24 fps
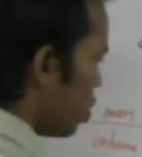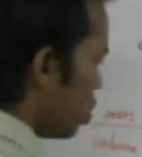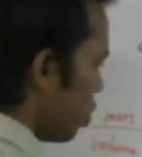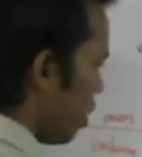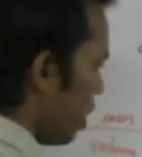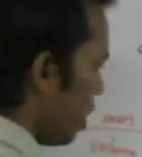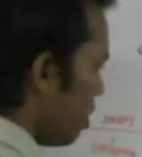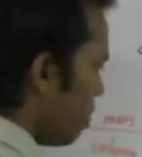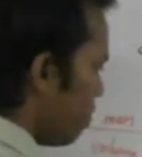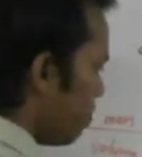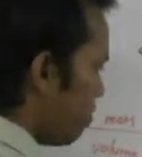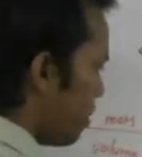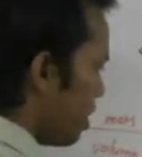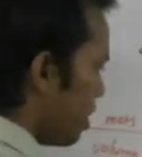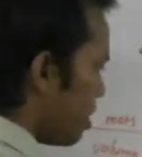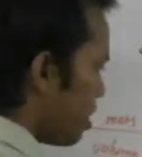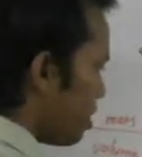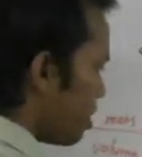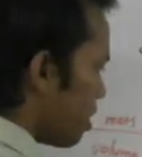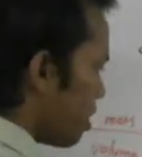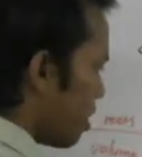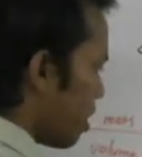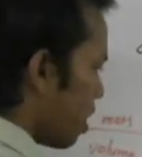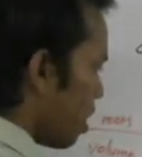12
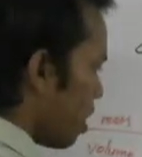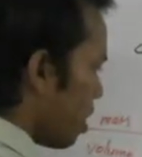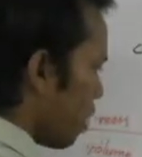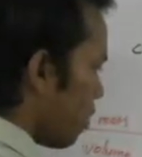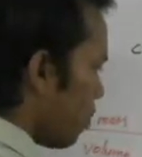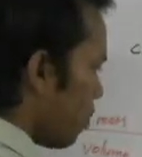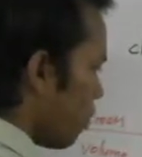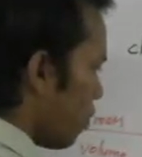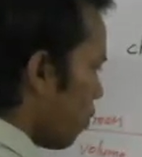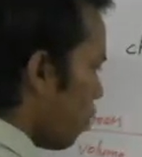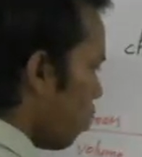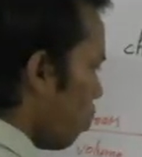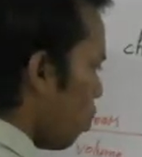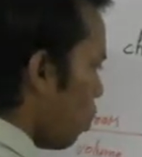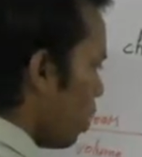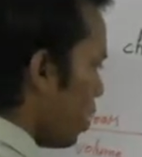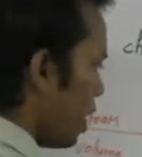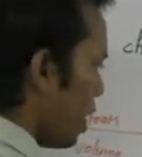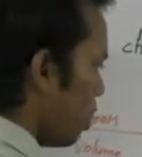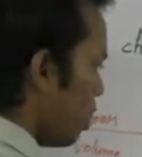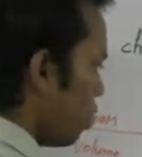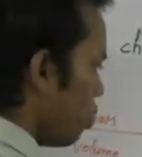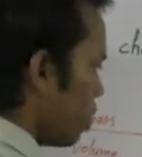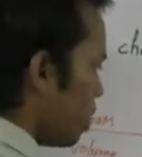plus 4
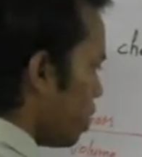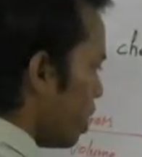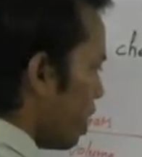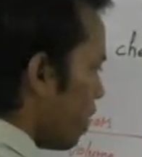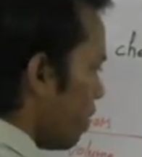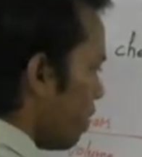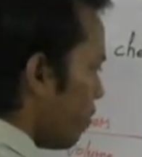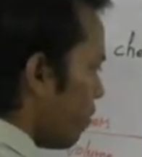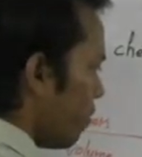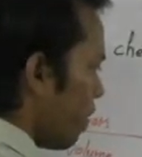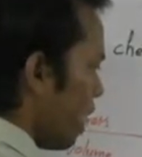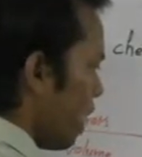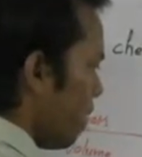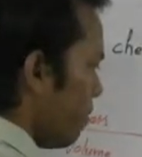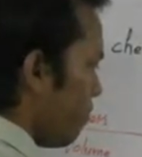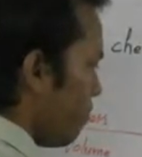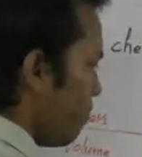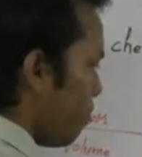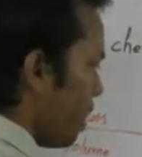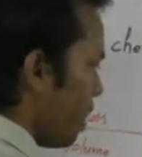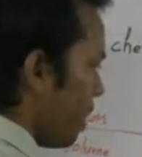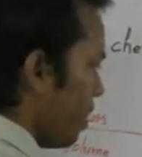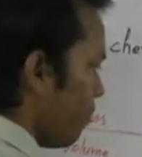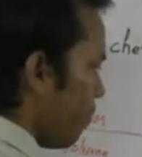into
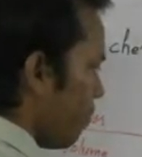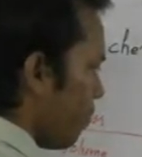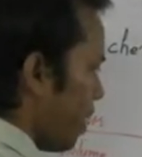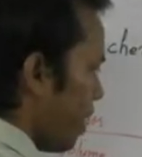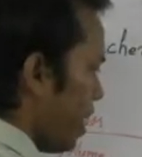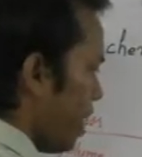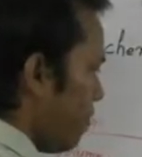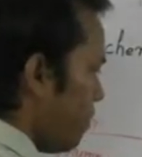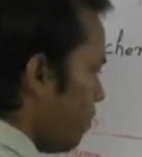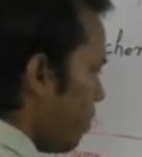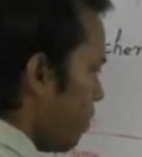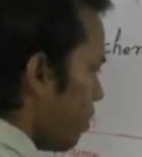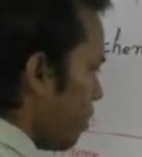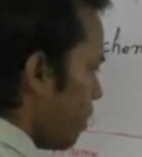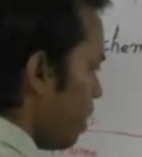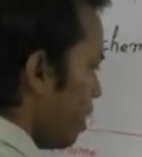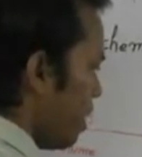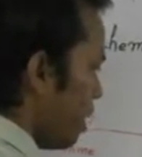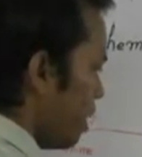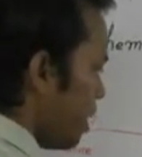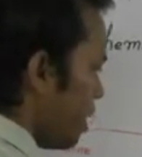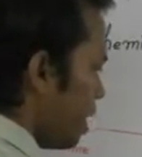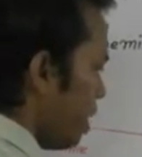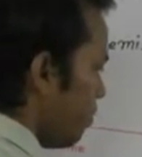35.5
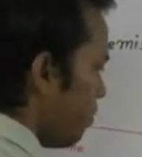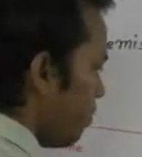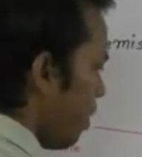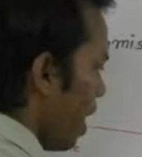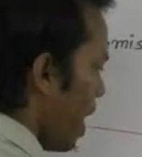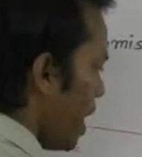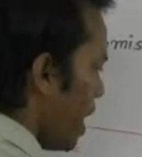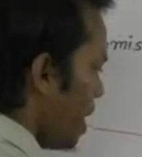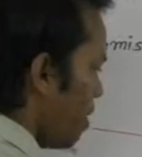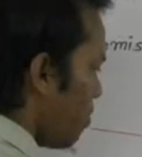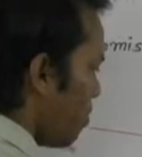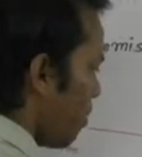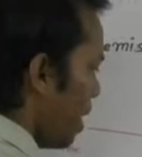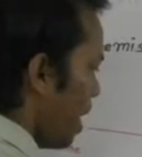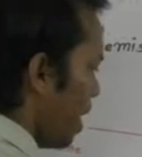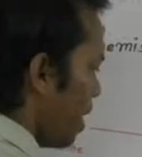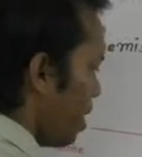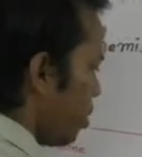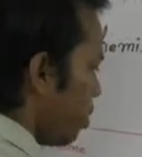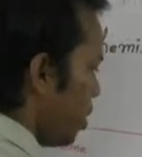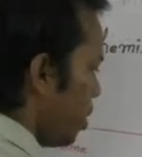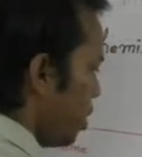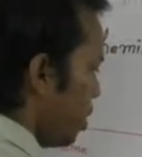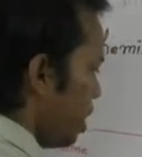divided by
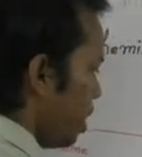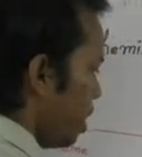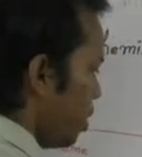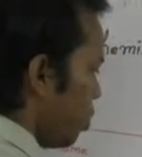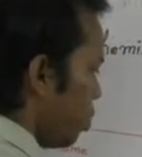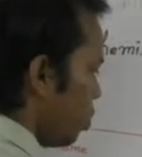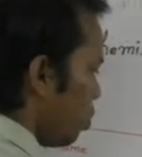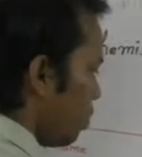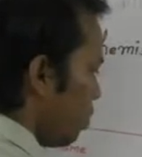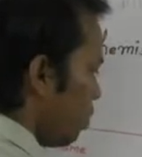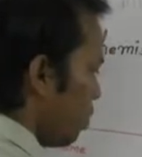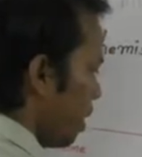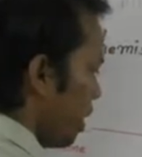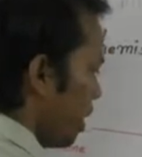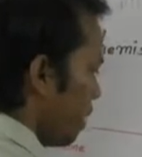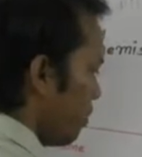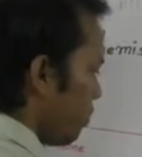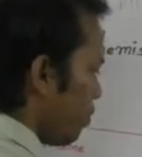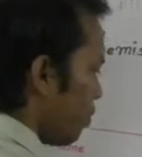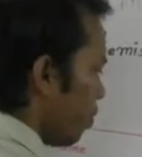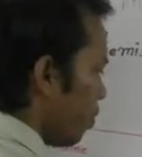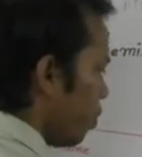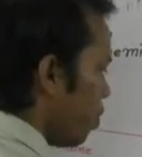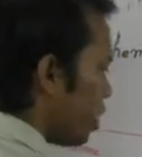
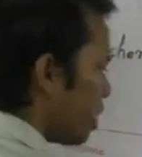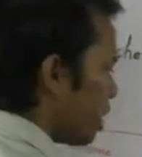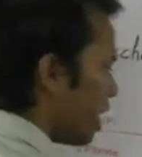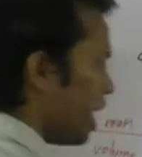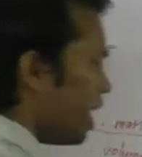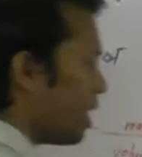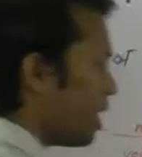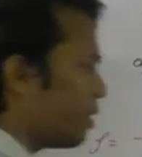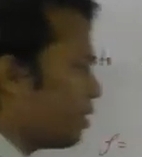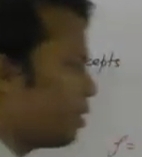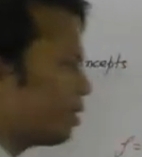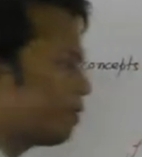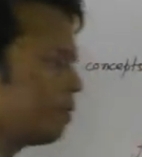22.4. Correct?